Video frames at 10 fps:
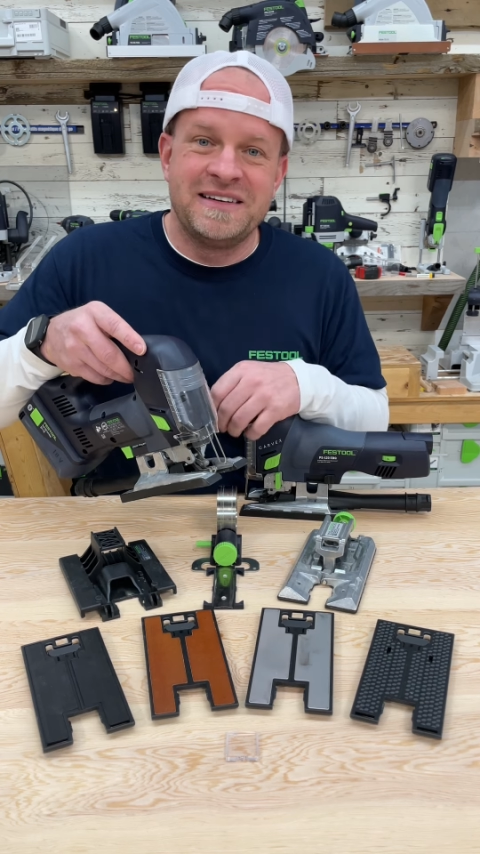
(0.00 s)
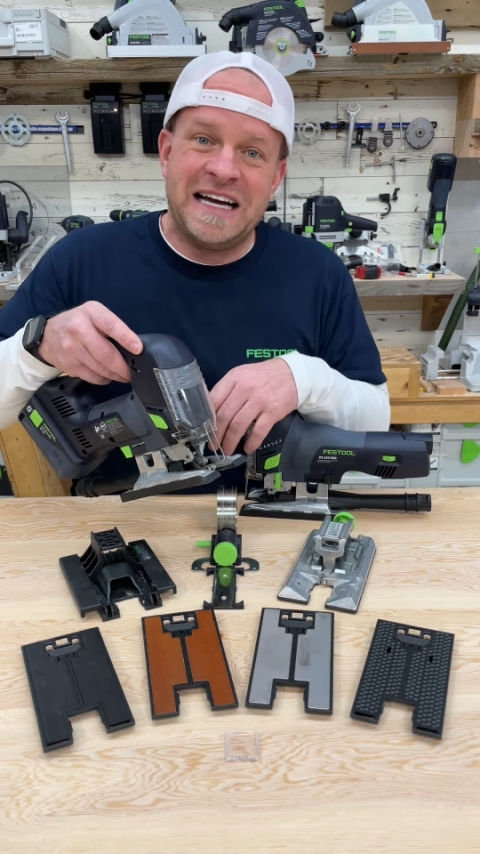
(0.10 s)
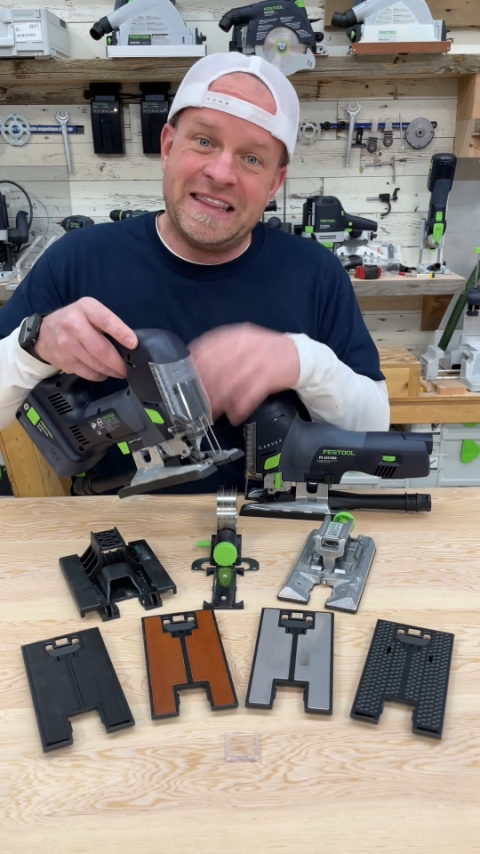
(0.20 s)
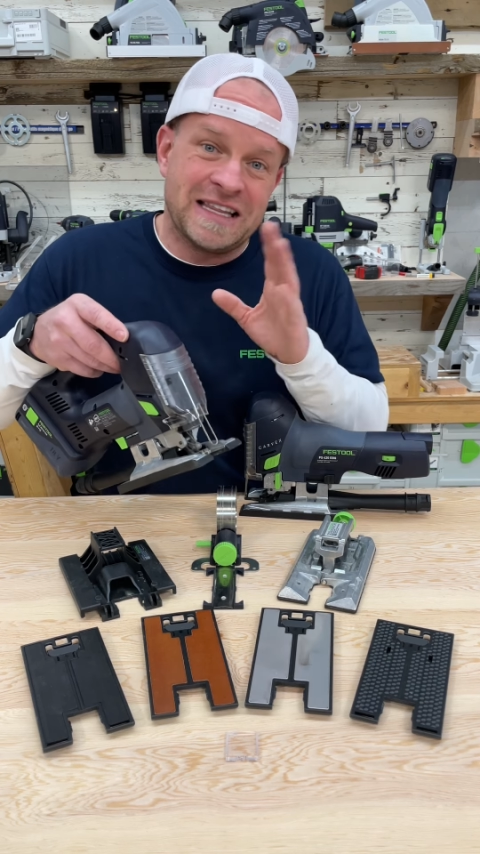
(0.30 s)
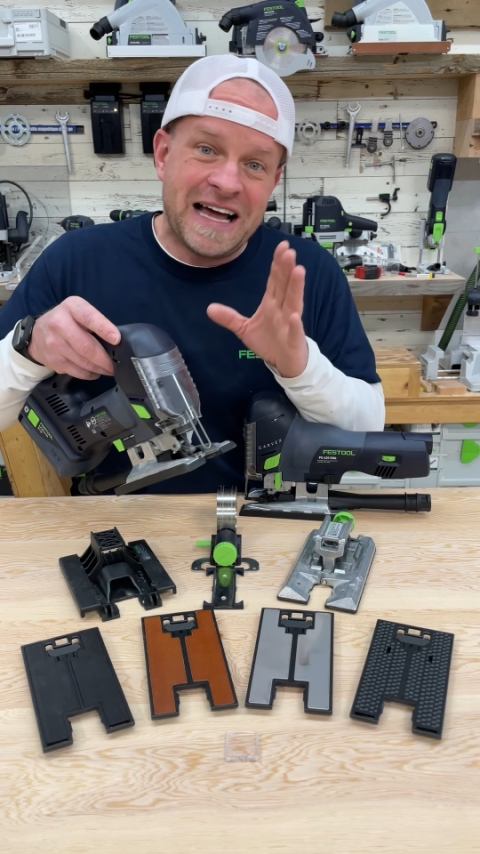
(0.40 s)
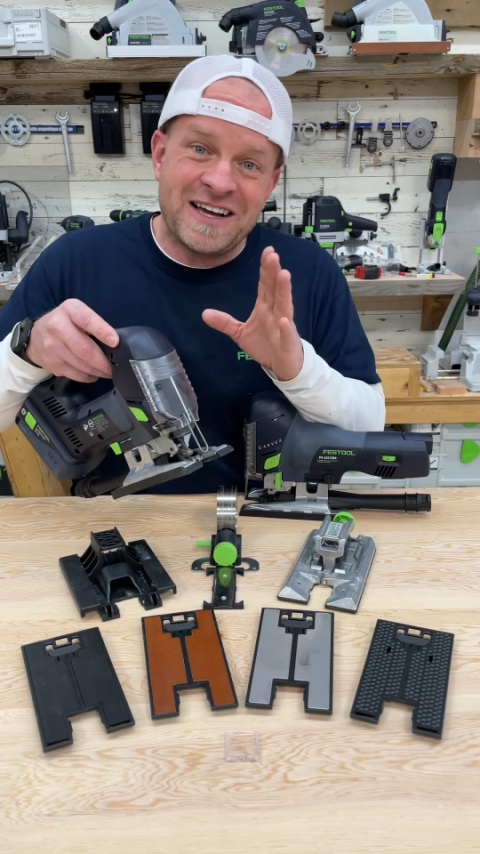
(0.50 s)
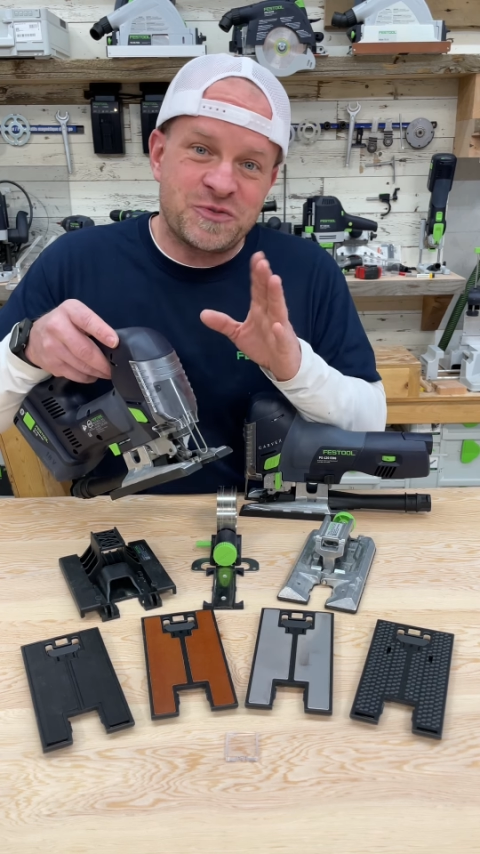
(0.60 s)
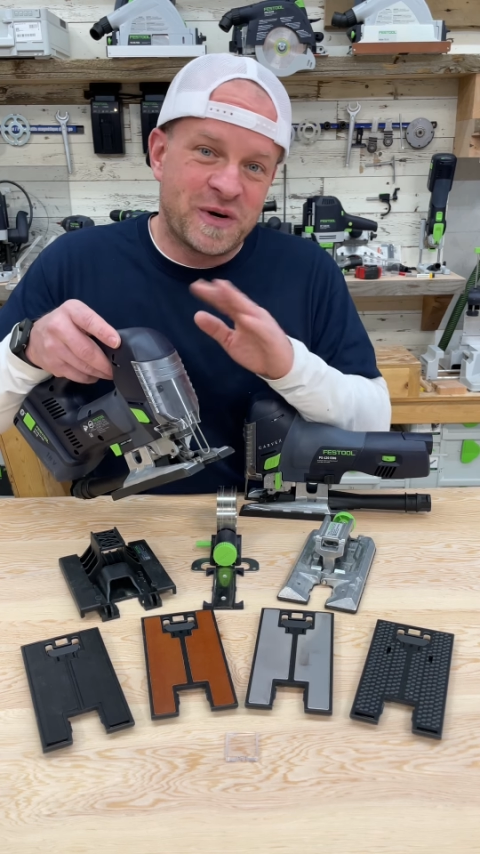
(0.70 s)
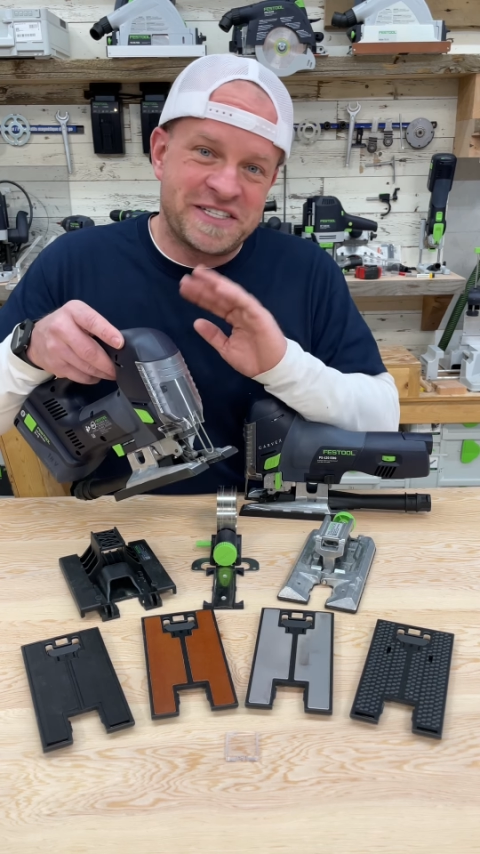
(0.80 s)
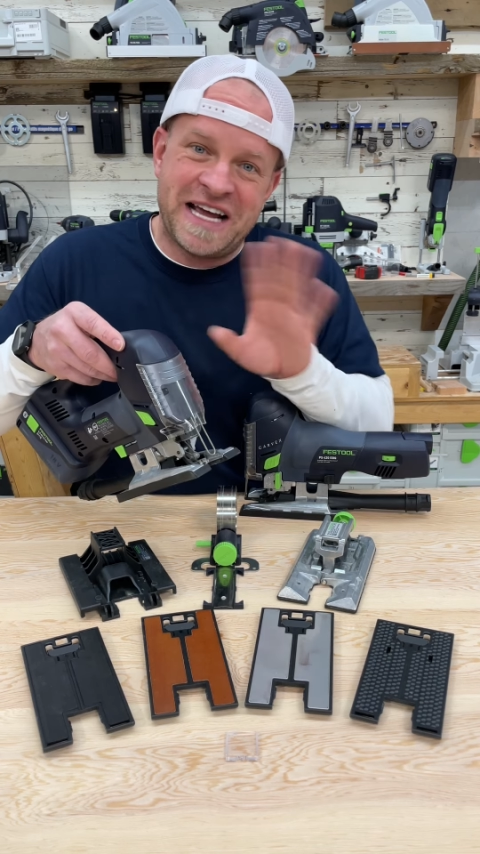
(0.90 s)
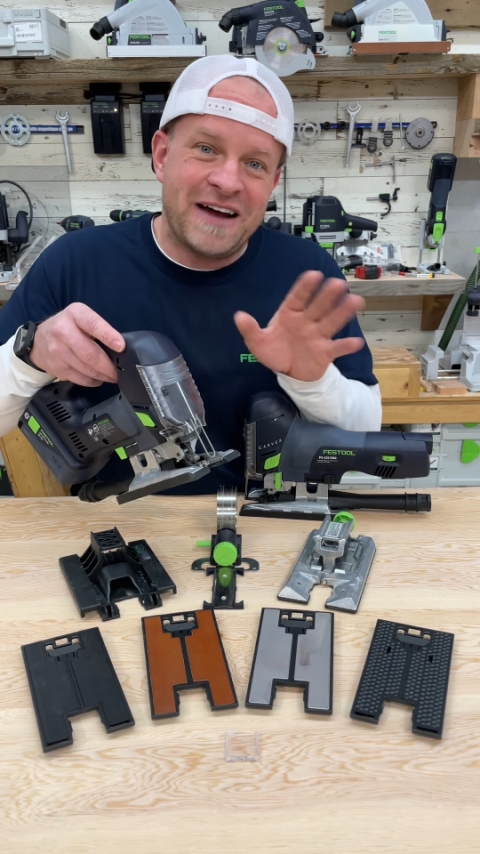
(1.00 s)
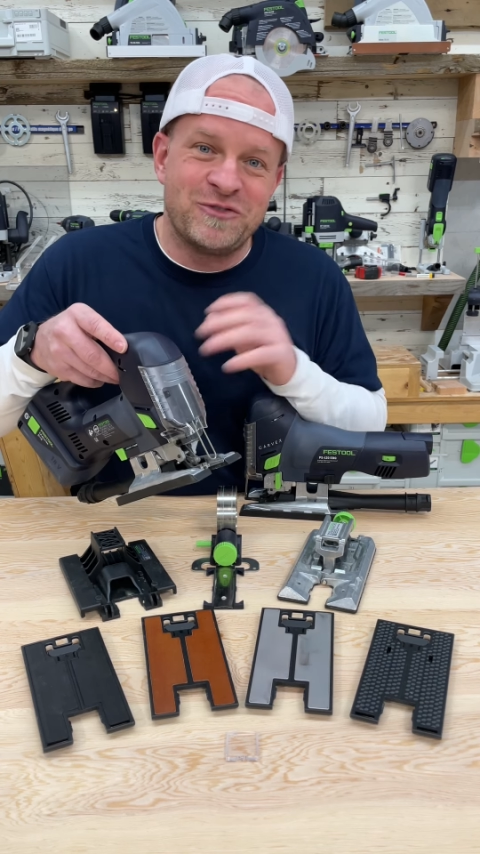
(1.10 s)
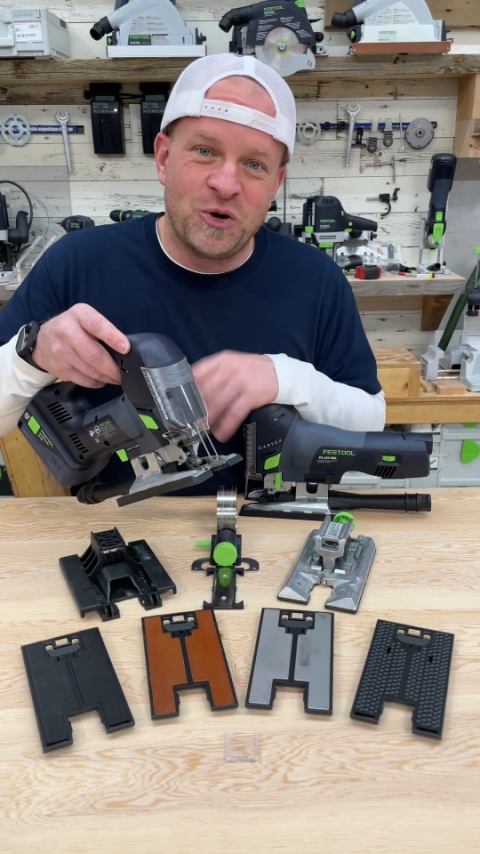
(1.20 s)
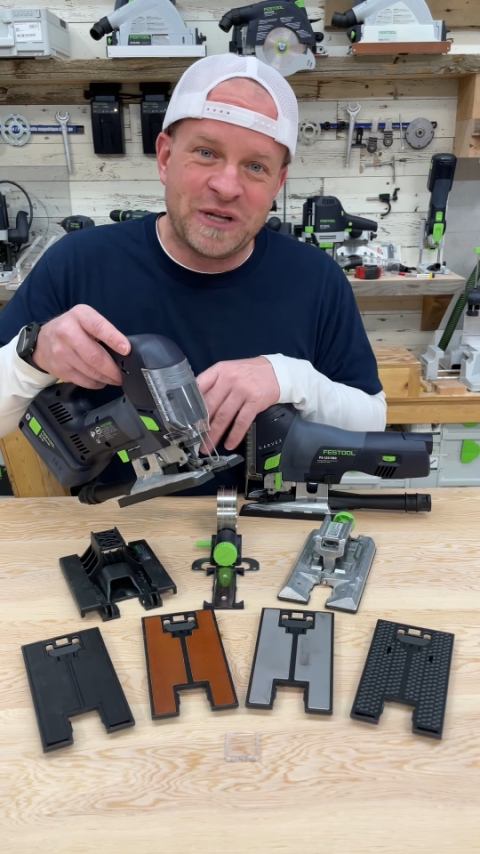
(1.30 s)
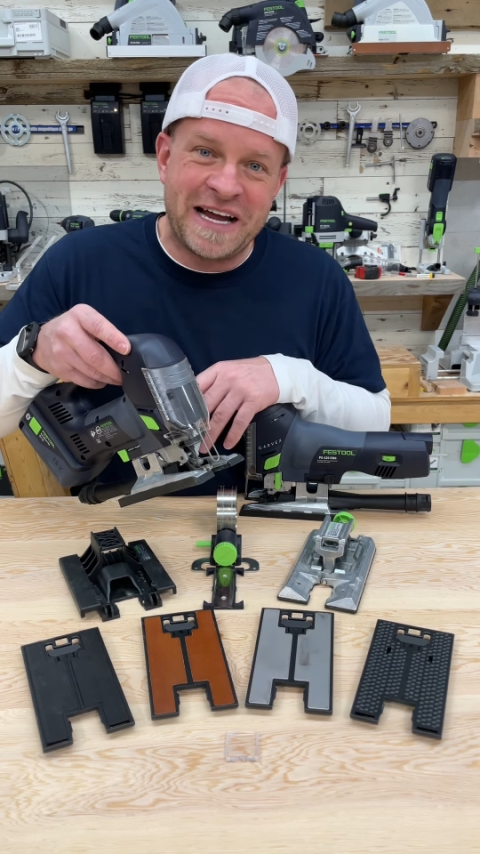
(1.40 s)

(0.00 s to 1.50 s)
And the last one is to have no light